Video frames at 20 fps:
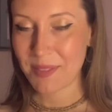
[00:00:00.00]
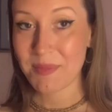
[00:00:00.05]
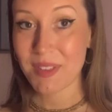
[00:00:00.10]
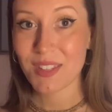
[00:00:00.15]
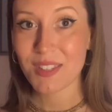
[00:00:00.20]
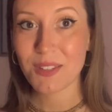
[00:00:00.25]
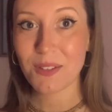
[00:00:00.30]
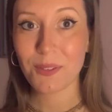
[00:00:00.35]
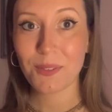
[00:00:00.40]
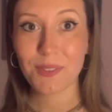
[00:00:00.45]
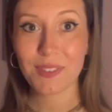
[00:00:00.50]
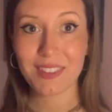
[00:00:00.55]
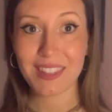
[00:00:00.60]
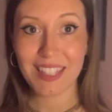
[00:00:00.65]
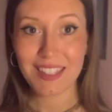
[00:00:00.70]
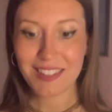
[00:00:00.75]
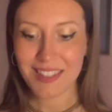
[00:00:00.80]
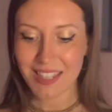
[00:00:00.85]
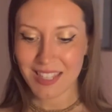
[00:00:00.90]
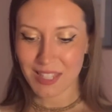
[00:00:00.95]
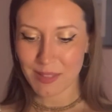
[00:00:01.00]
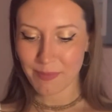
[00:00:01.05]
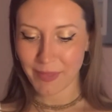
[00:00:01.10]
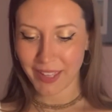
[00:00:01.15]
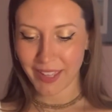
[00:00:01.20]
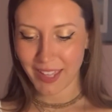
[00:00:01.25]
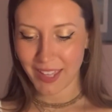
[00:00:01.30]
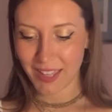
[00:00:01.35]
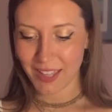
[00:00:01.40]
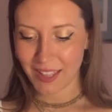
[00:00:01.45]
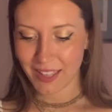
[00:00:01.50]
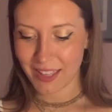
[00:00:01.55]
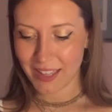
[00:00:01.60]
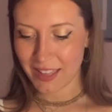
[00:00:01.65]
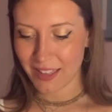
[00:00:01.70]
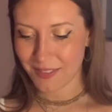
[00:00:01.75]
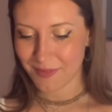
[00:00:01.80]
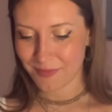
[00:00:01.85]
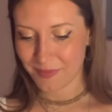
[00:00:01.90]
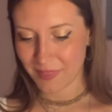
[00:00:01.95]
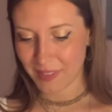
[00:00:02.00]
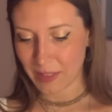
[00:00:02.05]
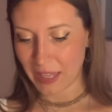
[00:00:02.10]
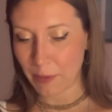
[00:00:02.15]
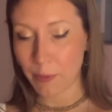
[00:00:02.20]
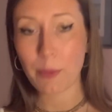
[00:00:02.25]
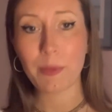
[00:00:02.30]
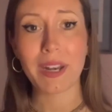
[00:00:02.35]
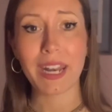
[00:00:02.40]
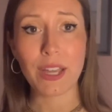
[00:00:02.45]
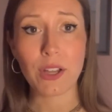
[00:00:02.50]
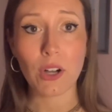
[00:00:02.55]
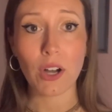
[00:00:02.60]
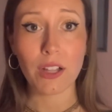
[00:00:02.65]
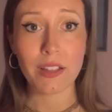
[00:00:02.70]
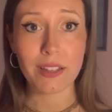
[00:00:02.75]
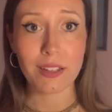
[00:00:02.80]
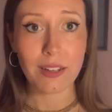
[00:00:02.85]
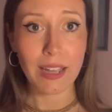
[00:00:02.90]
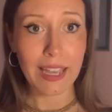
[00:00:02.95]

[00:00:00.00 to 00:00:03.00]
So this is my, what would I call it?